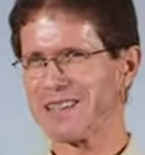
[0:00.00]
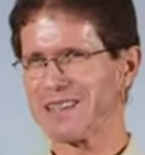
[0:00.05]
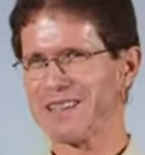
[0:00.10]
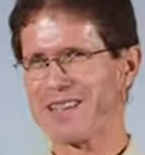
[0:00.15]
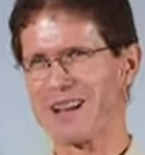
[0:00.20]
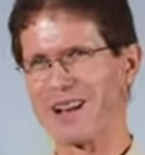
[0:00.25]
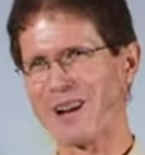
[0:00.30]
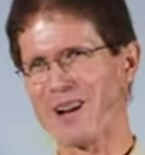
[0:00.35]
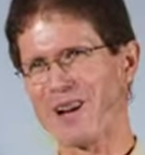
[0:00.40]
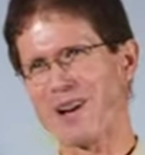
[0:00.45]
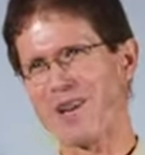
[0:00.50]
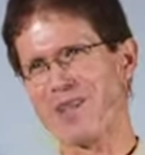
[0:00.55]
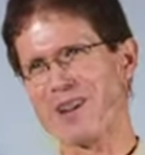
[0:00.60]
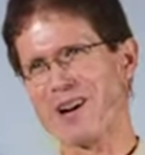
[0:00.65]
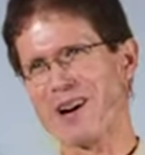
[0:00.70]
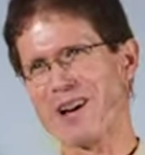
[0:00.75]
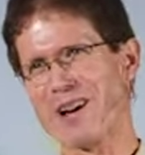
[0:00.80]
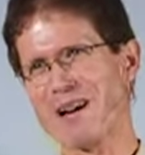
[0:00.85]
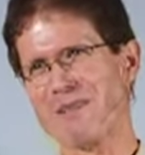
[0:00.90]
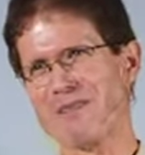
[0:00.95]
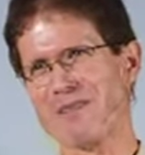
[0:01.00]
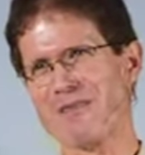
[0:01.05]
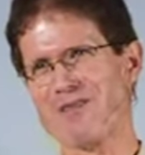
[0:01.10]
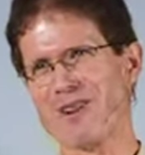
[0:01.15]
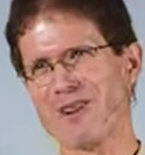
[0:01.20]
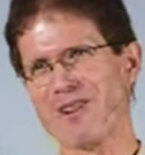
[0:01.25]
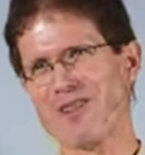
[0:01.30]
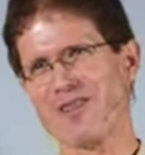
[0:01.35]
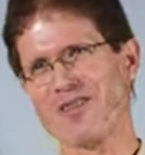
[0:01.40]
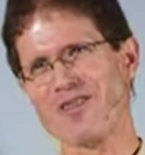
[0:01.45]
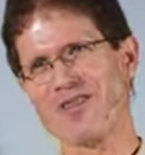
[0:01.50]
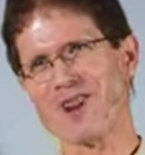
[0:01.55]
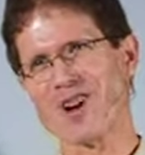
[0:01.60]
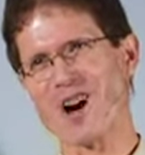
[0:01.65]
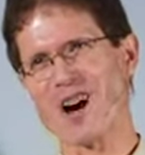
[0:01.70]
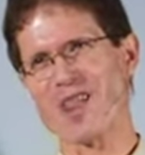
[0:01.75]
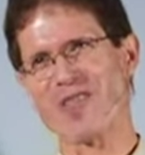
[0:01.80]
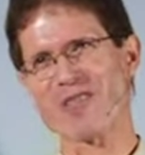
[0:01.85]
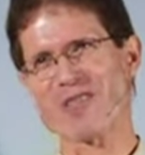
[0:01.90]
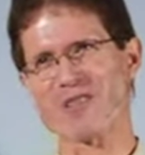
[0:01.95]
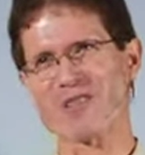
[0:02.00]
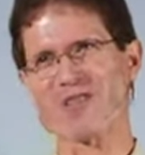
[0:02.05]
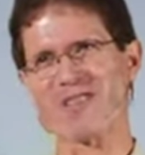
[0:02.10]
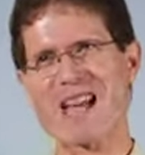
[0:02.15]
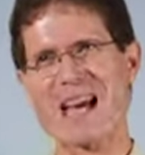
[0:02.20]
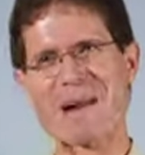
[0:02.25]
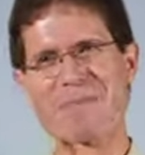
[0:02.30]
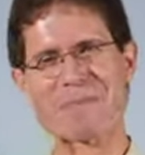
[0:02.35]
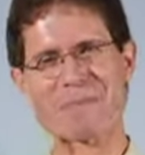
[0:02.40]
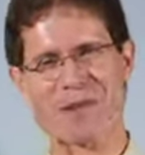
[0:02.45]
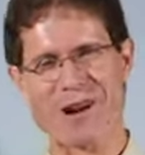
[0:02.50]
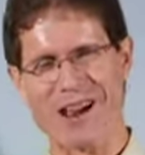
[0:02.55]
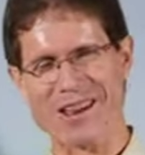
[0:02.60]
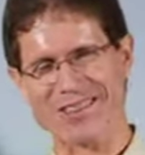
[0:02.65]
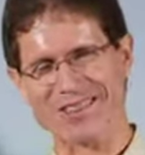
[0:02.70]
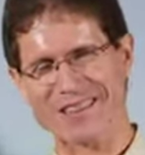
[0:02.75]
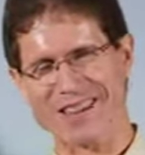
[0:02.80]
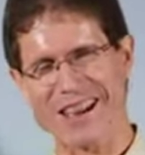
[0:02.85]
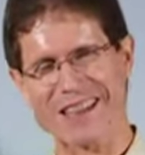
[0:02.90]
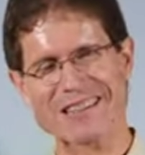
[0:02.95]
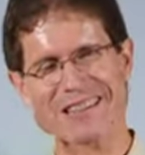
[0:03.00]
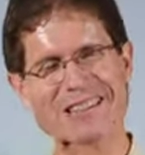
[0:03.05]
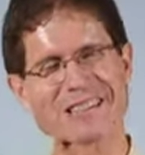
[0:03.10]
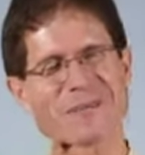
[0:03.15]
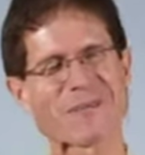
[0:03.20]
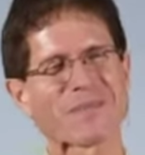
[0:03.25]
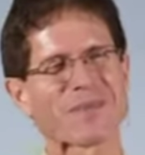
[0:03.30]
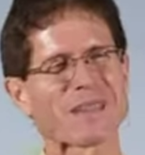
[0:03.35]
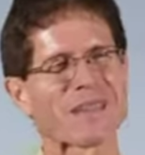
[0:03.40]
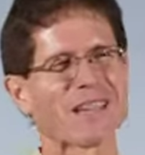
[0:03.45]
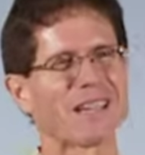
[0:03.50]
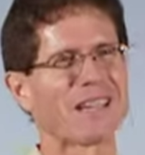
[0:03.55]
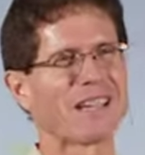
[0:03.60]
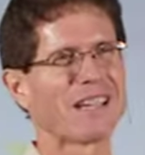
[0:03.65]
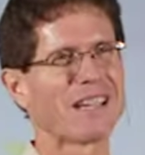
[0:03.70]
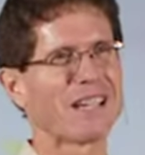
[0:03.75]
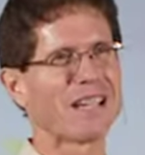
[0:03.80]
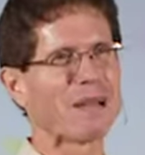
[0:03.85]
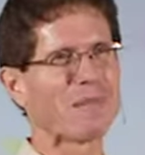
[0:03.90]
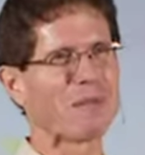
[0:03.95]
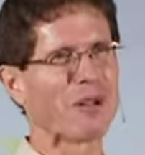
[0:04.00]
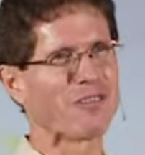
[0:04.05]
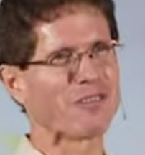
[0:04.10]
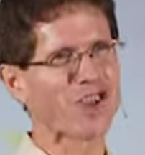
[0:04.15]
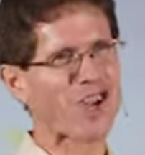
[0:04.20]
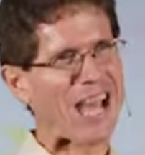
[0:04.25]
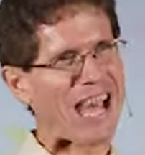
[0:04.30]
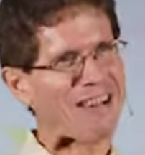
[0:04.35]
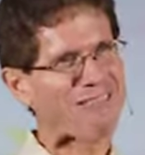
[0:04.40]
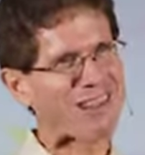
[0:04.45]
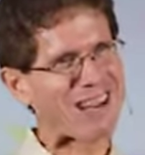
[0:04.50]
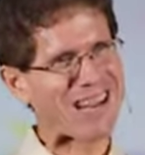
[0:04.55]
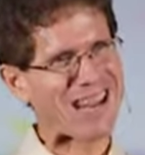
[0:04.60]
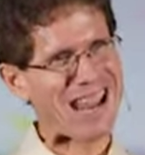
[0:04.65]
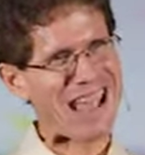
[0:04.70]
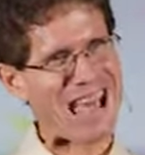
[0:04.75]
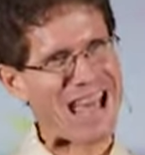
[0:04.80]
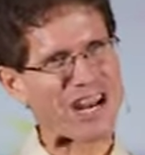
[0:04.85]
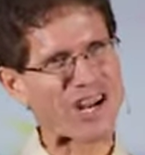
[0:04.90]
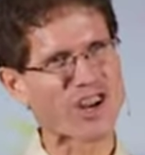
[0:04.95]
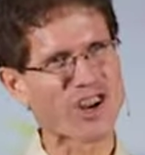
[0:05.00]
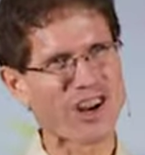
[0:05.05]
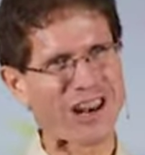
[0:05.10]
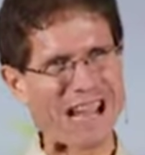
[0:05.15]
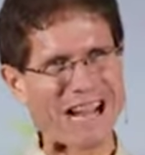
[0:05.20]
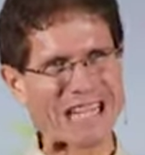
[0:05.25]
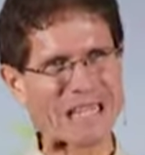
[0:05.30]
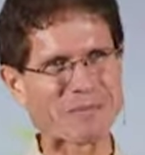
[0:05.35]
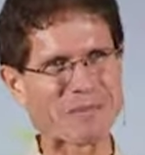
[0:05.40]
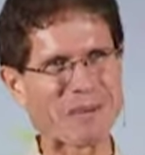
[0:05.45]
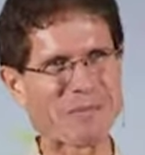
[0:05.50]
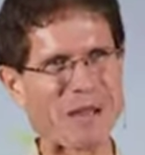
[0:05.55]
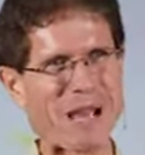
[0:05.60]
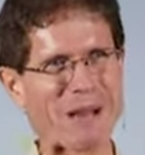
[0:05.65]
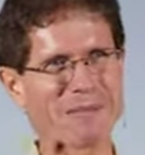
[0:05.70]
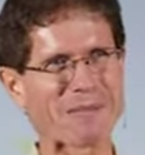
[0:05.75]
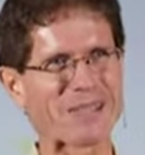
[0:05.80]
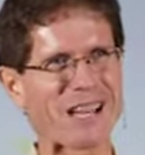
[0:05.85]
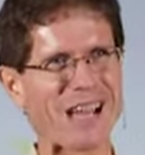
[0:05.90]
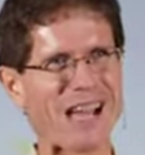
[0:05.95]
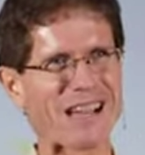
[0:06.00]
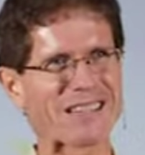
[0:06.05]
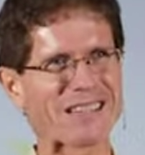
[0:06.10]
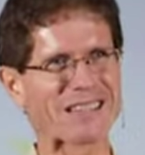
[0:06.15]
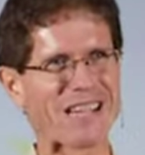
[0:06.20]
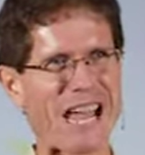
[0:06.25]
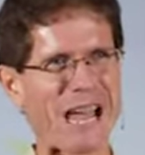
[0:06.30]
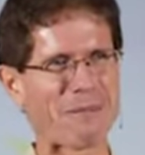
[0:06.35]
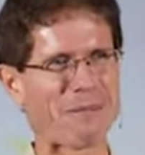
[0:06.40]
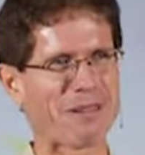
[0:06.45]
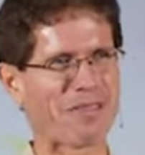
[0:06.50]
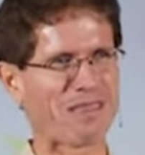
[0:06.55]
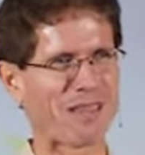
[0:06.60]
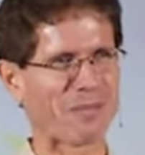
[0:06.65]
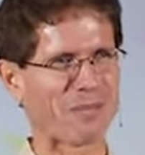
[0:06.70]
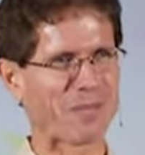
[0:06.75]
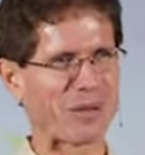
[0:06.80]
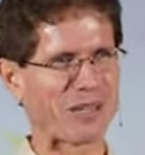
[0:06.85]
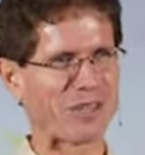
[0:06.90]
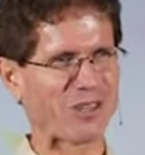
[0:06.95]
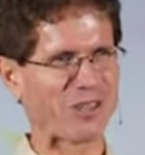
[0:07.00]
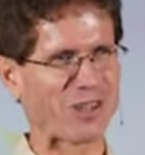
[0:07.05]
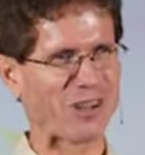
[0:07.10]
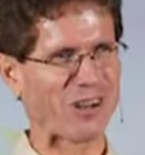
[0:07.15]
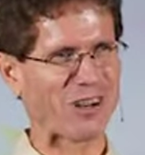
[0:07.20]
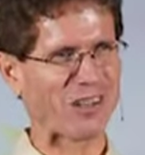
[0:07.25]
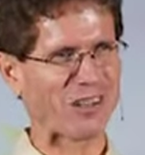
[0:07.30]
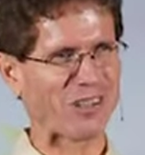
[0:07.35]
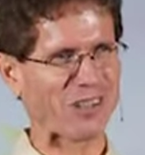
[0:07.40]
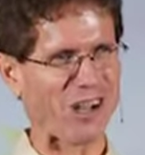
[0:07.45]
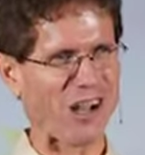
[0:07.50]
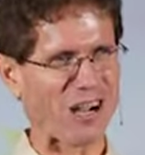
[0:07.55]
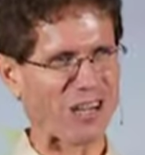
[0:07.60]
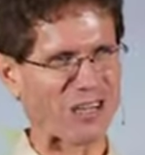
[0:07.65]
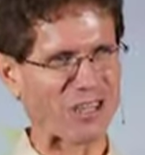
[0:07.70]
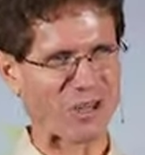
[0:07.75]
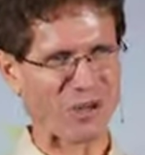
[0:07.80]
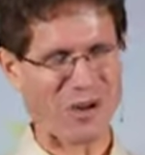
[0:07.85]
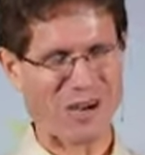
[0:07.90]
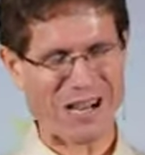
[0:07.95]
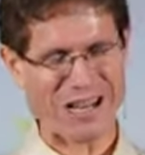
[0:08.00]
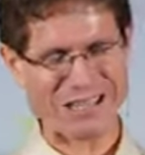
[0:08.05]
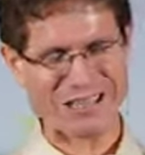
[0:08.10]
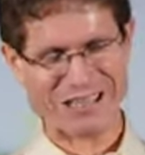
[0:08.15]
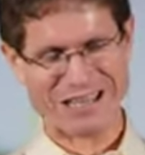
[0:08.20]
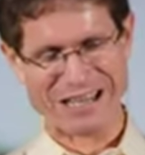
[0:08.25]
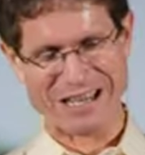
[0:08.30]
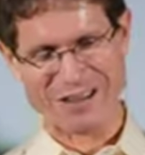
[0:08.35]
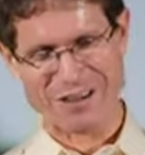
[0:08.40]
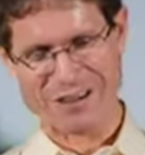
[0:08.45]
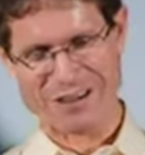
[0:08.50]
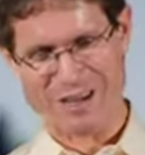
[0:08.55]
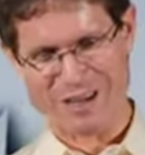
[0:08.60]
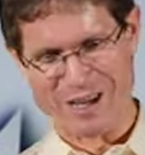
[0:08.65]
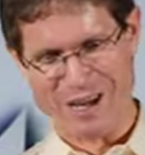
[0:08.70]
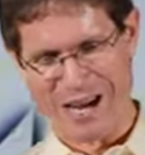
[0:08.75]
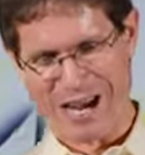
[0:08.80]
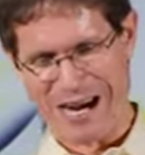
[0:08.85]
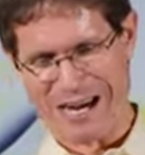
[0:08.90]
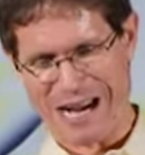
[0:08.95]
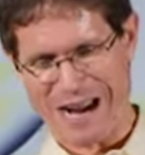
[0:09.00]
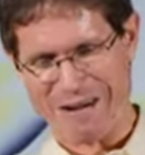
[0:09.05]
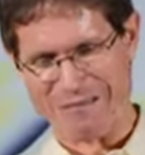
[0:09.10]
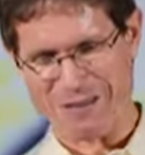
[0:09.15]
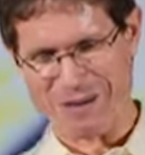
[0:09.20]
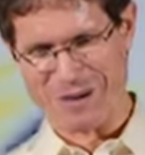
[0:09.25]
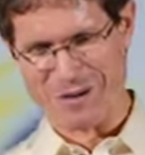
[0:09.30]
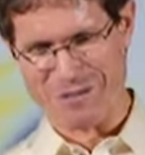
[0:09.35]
And I know there are a number of you who've gone through that process. But if you haven't yet and you'd like to be baptized Sabbath, then be sure and talk to us either tonight after the